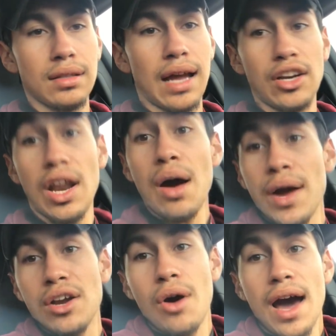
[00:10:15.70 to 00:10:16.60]
And now
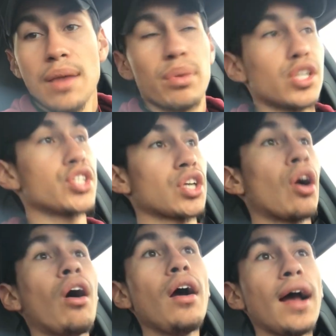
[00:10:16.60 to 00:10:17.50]
I know how to purchase a
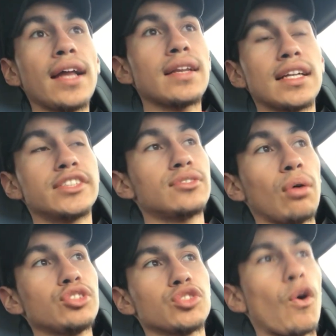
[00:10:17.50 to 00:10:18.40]
car. I
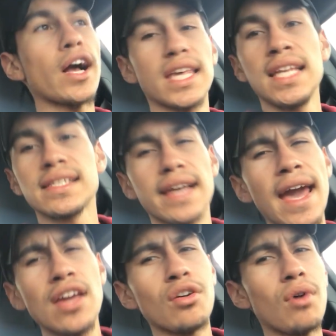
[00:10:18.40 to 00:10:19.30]
don't just walk in and say,
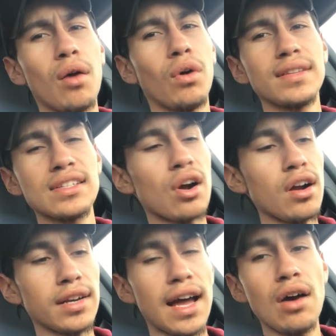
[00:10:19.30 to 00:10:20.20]
hey, you know what, I want this
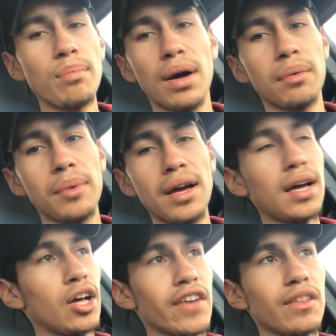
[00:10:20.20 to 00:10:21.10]
car now, blah blah blah,
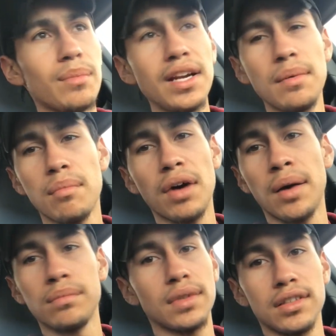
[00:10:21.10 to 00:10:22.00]
I'll give you the money.
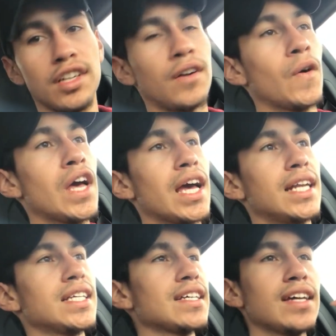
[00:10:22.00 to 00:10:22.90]
You know,
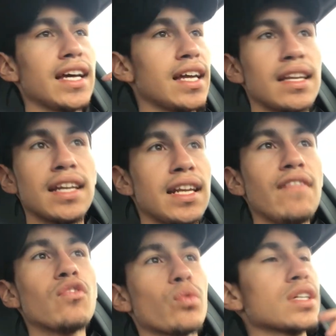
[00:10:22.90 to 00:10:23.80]
it
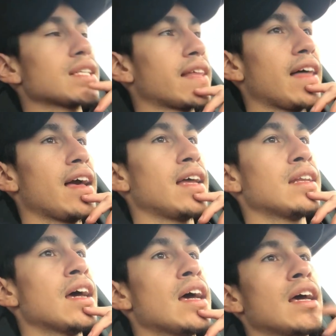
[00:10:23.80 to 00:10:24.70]
never works like that.
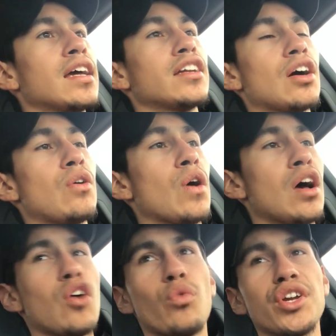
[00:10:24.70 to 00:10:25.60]
And you know,
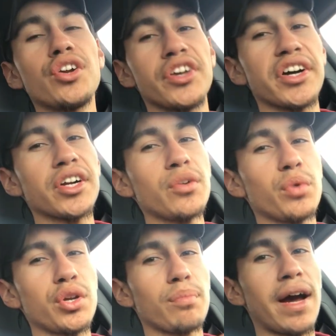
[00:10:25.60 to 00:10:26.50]
when you're younger,
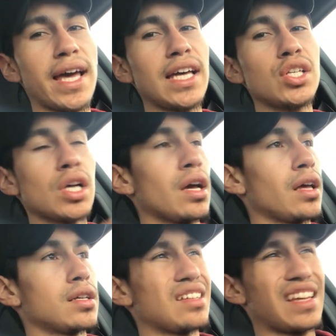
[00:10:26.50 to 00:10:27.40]
when you're my age,
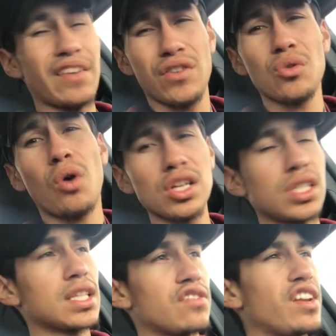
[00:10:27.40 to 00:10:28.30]
if you're
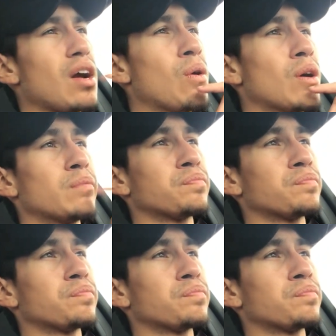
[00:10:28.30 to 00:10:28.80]
watching this video,